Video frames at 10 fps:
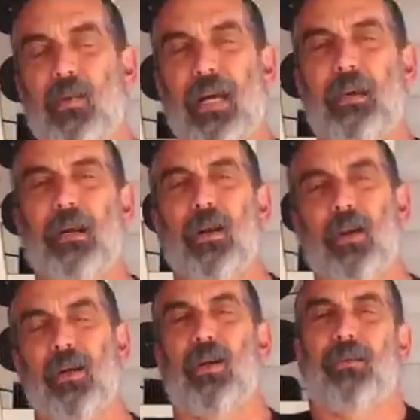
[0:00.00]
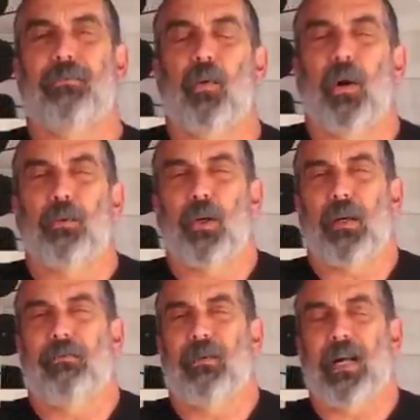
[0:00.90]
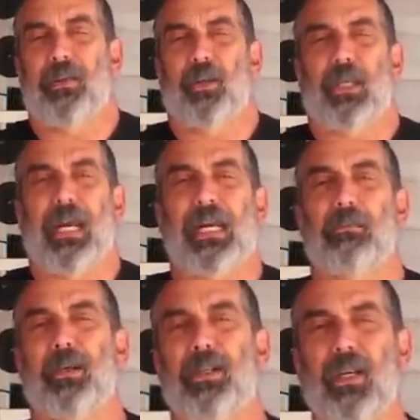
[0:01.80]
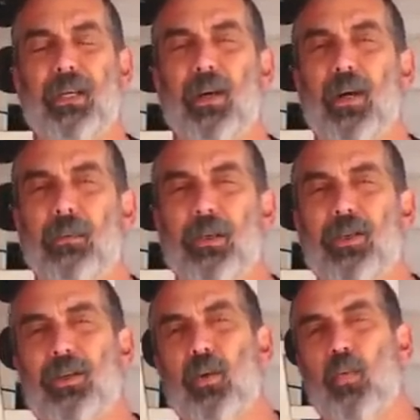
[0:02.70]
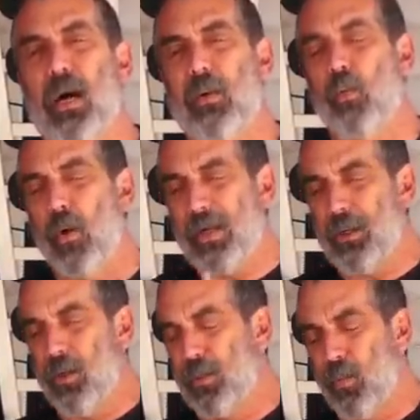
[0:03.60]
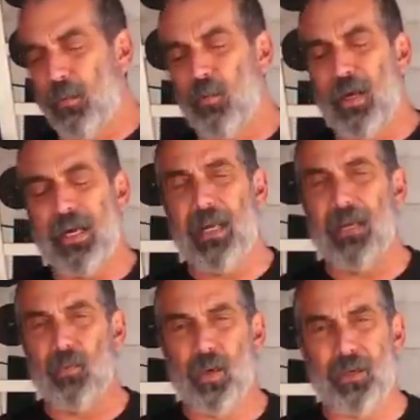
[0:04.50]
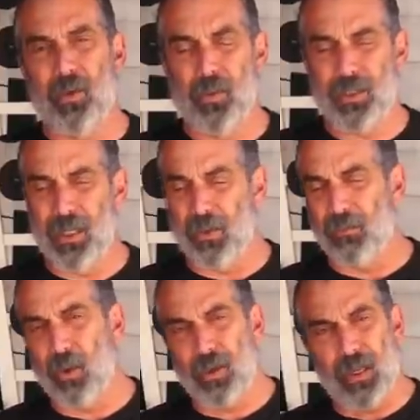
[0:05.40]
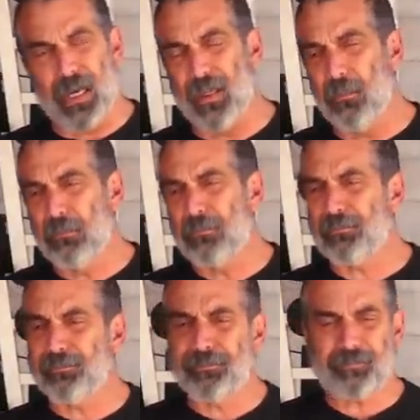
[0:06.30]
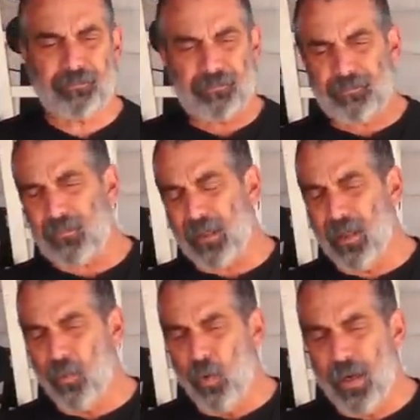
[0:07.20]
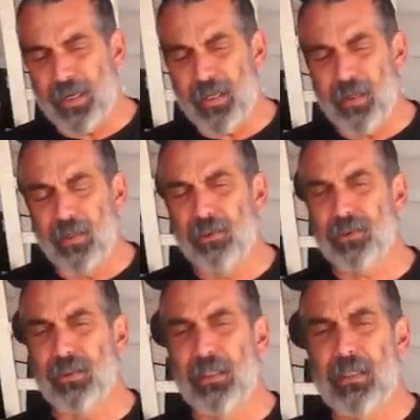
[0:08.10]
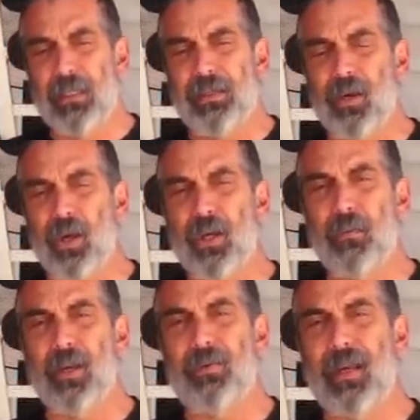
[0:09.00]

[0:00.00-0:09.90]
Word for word: web and look at all the forums, you're going to find there's eight bazillion arguments as to why one goes one way and one goes the other. I've heard a lot of them. Uh, one is the argument